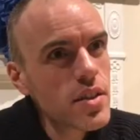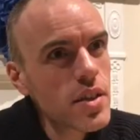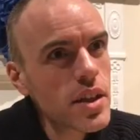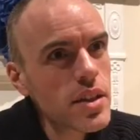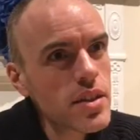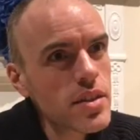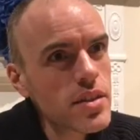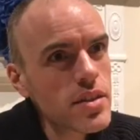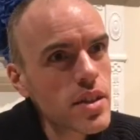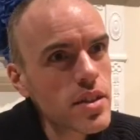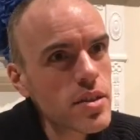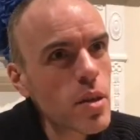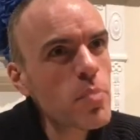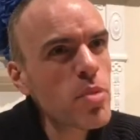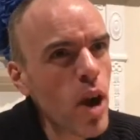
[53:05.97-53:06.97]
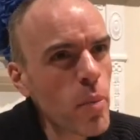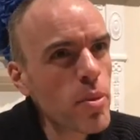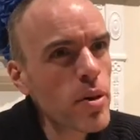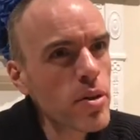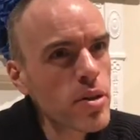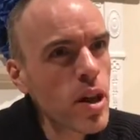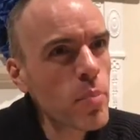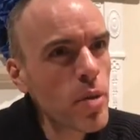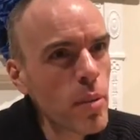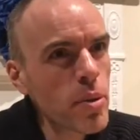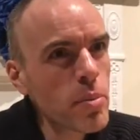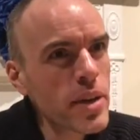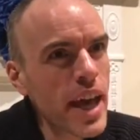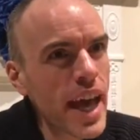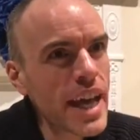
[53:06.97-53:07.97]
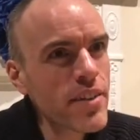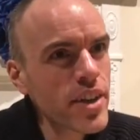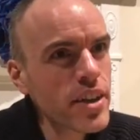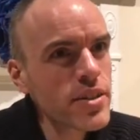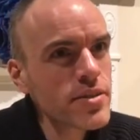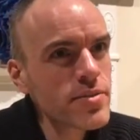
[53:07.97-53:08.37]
Well, not proper behaviour,